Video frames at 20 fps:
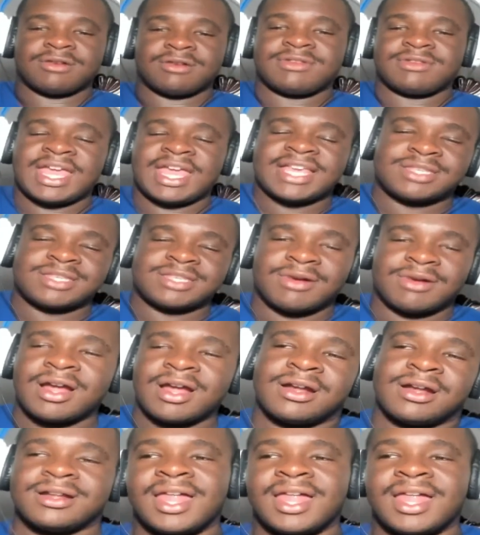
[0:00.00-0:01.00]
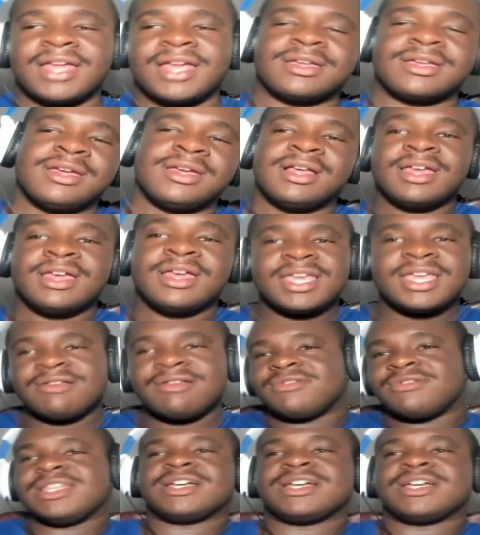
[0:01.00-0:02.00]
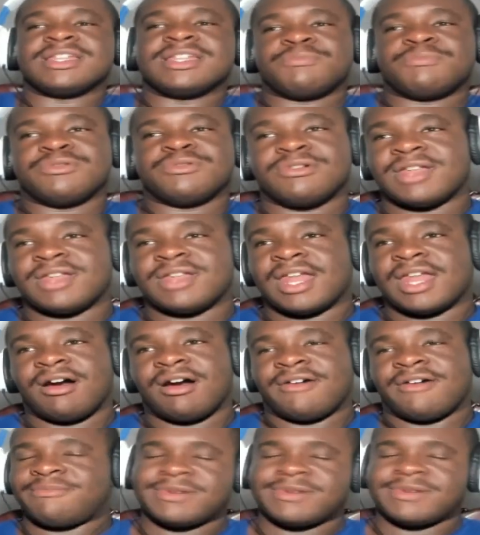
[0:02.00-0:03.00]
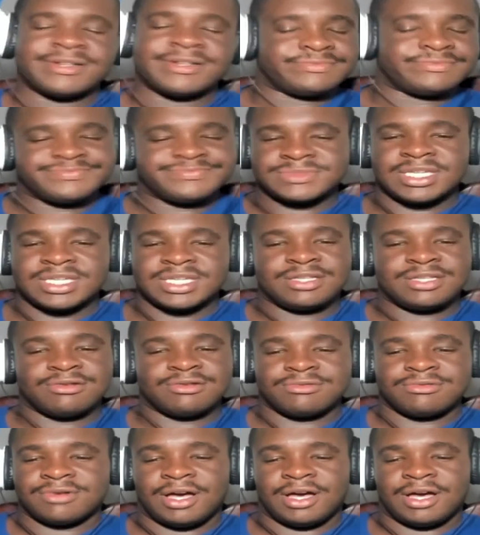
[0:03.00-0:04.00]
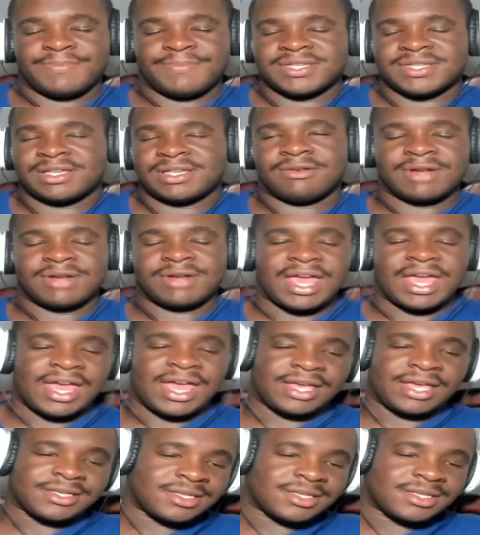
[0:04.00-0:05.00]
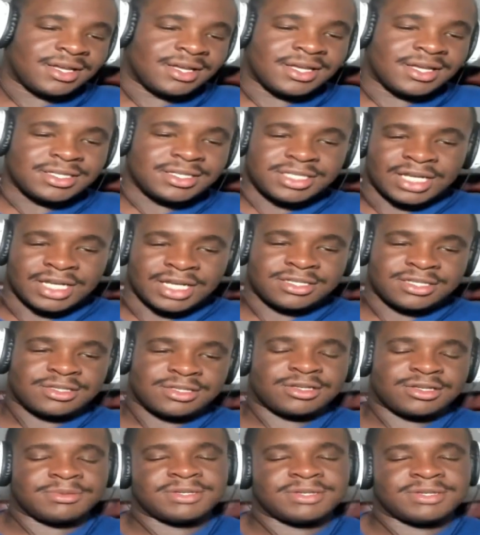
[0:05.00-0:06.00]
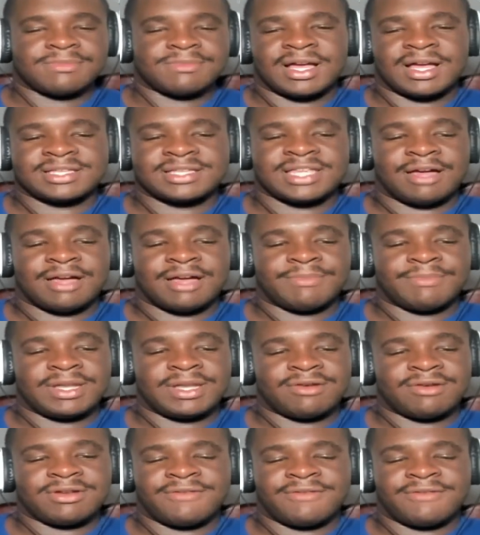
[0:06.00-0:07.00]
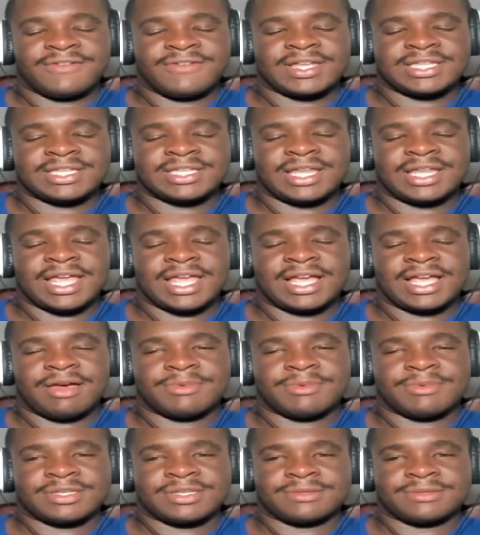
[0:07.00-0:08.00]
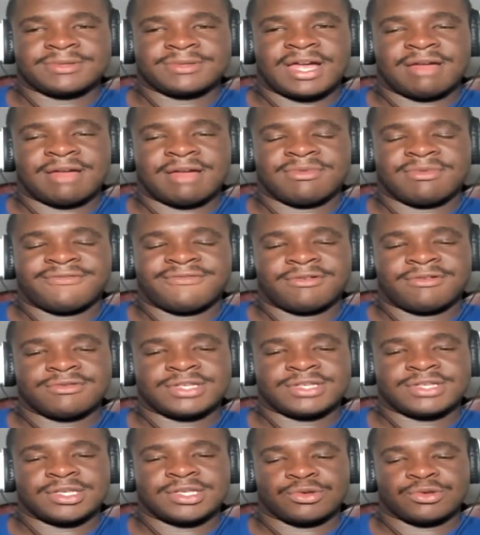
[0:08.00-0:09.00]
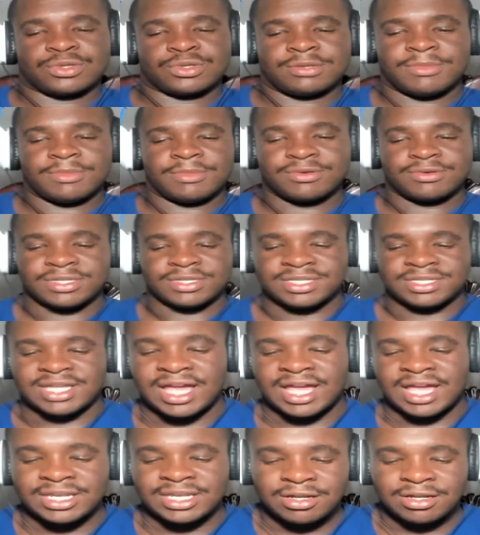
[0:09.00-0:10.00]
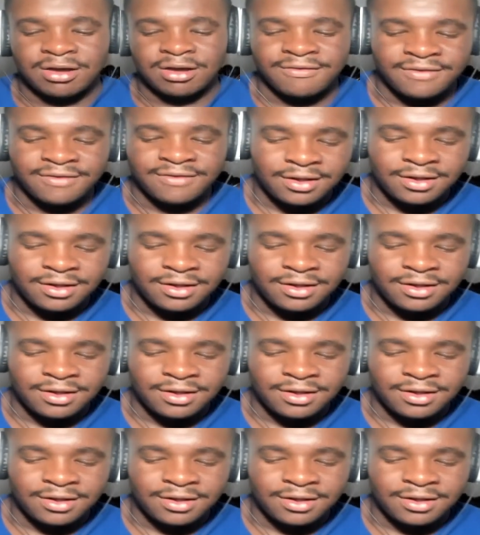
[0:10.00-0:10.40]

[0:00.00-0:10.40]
dance with her. Like, he really could have pulled that off, but he too up his own ass. Check the description box down below. Don't forget to like, comment, and subscribe. The ferocious host with the most is signing off.